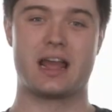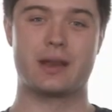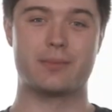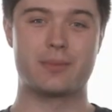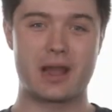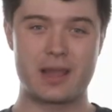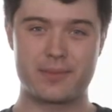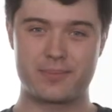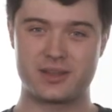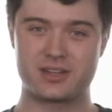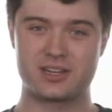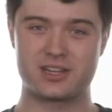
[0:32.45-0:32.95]
In
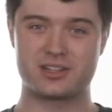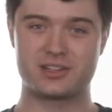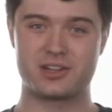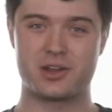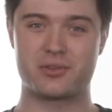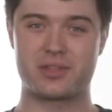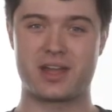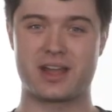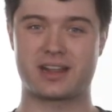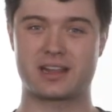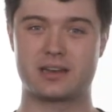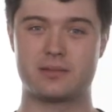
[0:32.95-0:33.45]
my opinion, though,
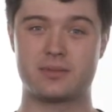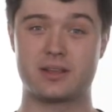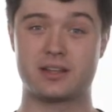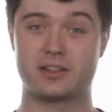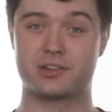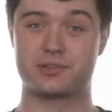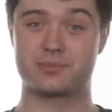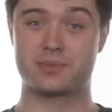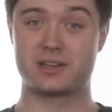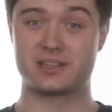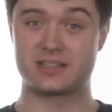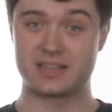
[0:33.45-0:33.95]
that can be a
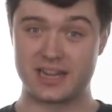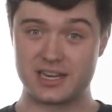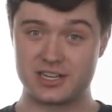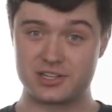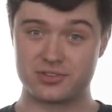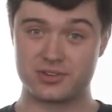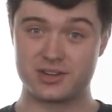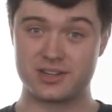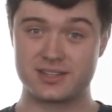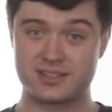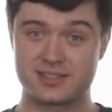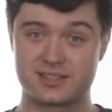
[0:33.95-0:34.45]
little bit
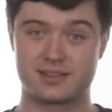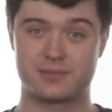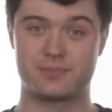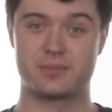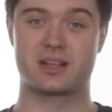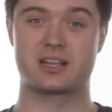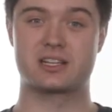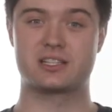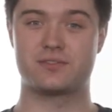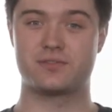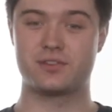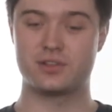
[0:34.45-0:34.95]
dangerous
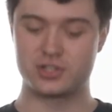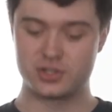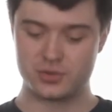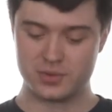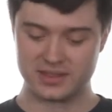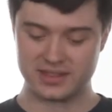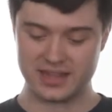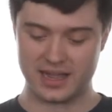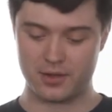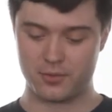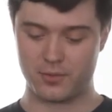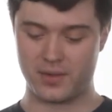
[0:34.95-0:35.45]
because if you do
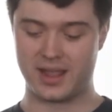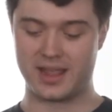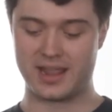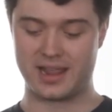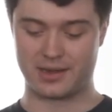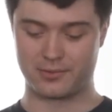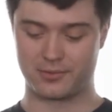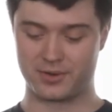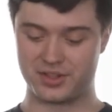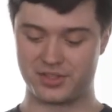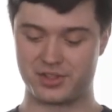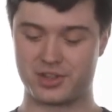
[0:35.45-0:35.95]
it that way
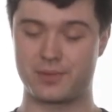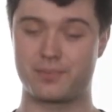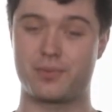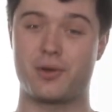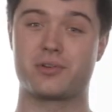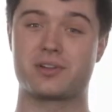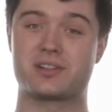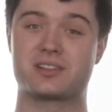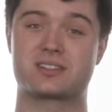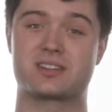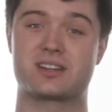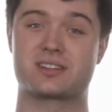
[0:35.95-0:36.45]
and one of the
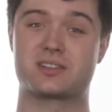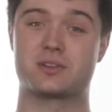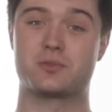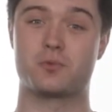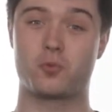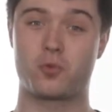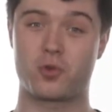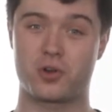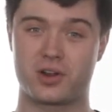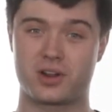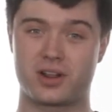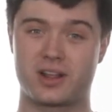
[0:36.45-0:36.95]
components doesn't
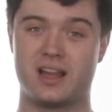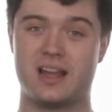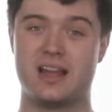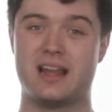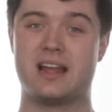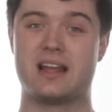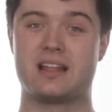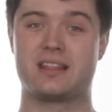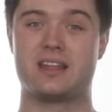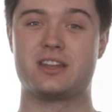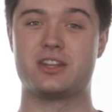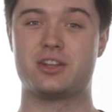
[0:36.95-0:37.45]
work,
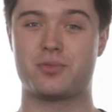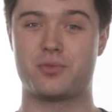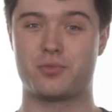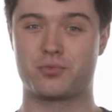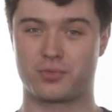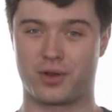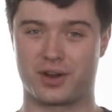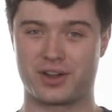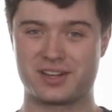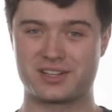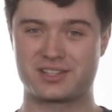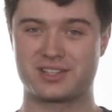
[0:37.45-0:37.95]
then you
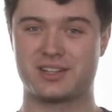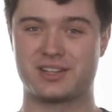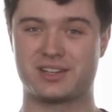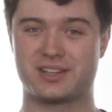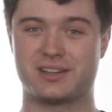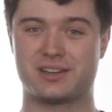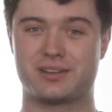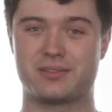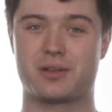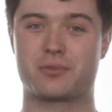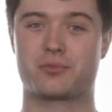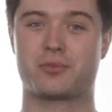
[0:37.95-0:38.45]
run into
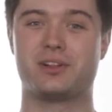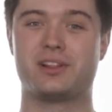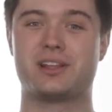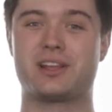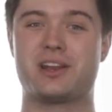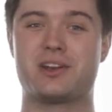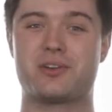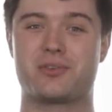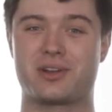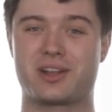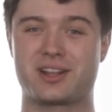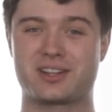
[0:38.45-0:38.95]
the really
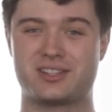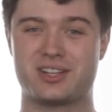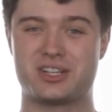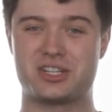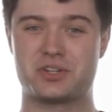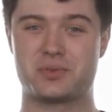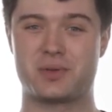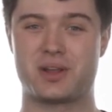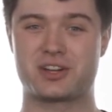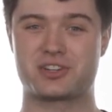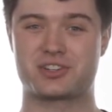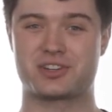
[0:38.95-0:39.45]
annoying
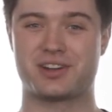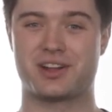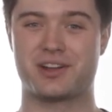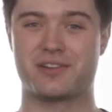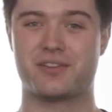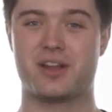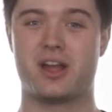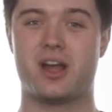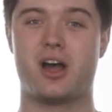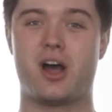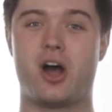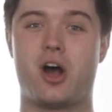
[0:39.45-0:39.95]
situation
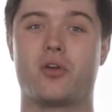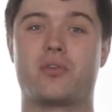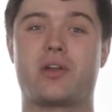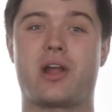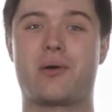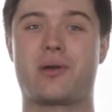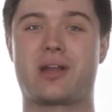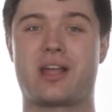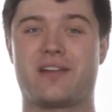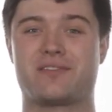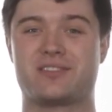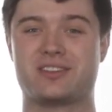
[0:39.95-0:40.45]
of, oh,
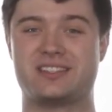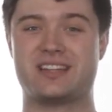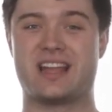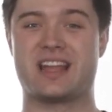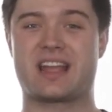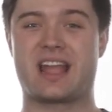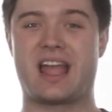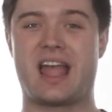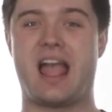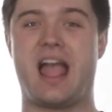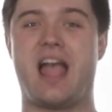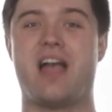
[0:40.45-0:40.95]
now I have to
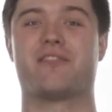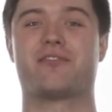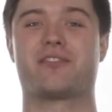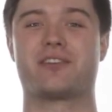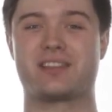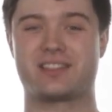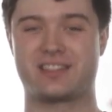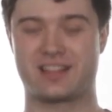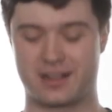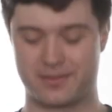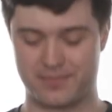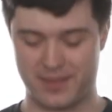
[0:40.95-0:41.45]
take
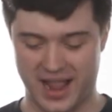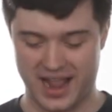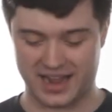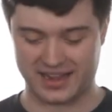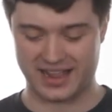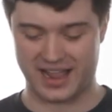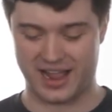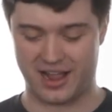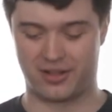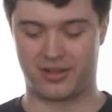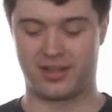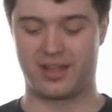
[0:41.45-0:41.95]
everything back
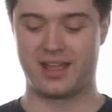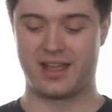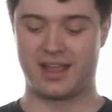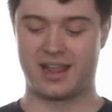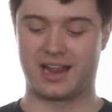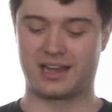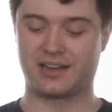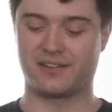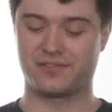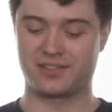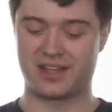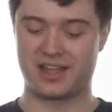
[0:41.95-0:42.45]
out.
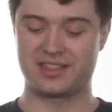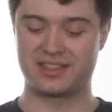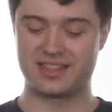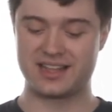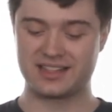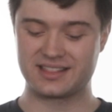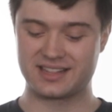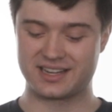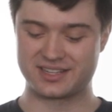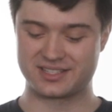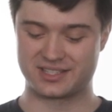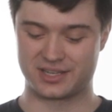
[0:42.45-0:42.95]
And if that
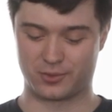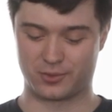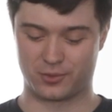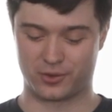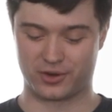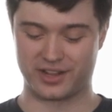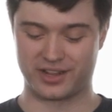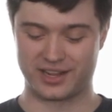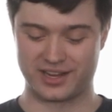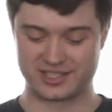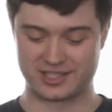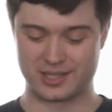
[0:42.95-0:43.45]
thing that isn't
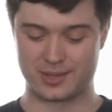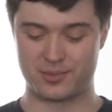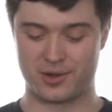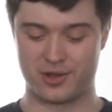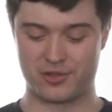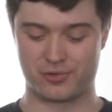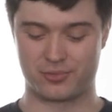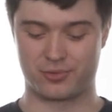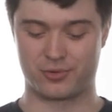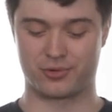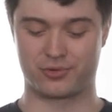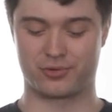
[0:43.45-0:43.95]
working is the
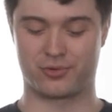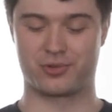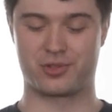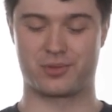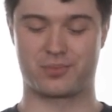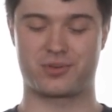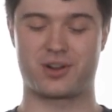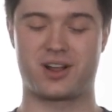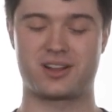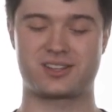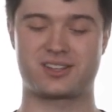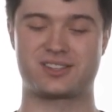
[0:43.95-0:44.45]
motherboard or the
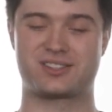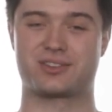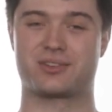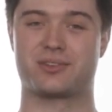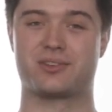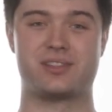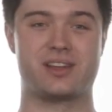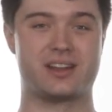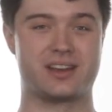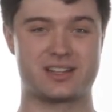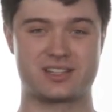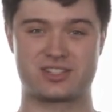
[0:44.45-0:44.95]
processor,
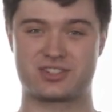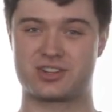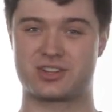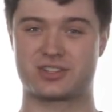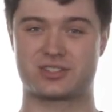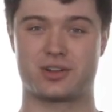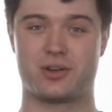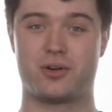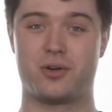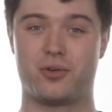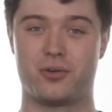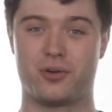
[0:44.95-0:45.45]
then it's just
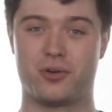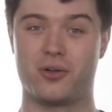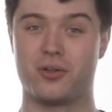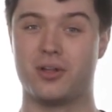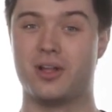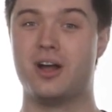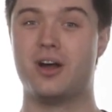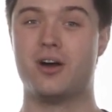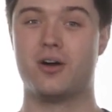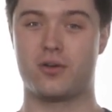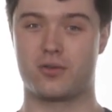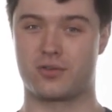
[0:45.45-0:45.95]
a whole
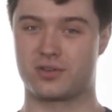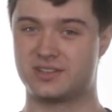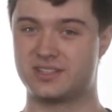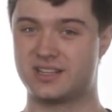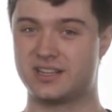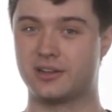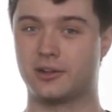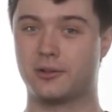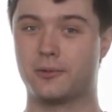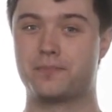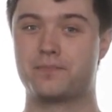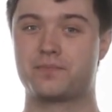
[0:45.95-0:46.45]

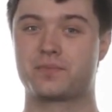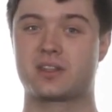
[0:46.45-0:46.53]
ordeal.